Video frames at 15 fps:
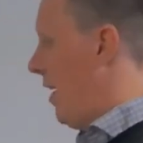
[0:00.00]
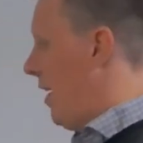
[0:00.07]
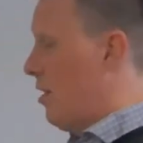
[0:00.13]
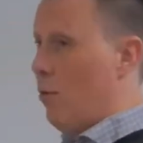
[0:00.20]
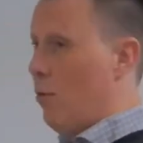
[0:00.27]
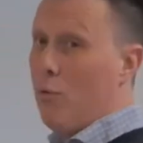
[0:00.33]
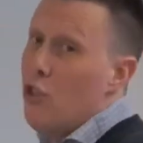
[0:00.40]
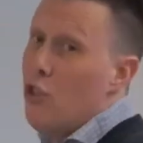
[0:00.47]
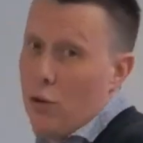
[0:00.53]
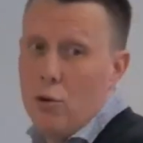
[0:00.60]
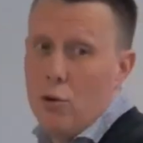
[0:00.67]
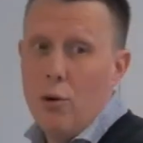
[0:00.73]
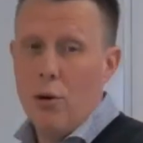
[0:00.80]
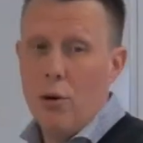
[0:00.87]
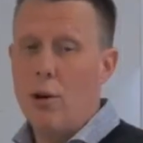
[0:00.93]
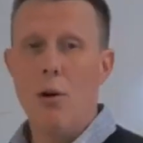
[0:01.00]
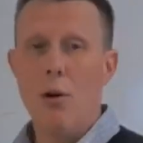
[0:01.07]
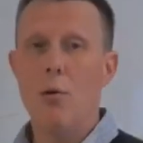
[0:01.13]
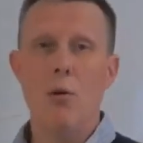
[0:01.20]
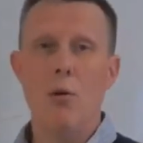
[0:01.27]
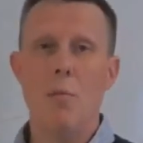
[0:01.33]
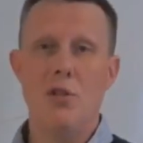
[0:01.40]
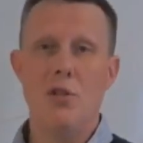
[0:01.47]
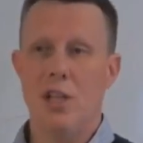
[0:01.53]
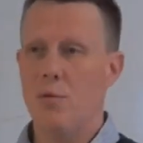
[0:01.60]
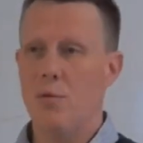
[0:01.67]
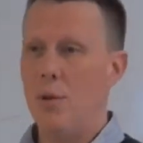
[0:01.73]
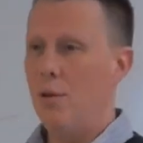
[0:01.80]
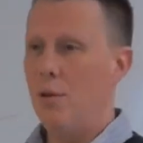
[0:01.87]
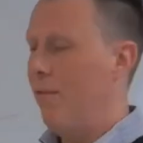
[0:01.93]
which you can do on your own objects when you
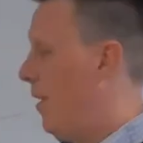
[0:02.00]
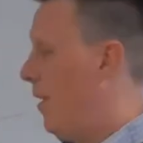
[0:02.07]
define them,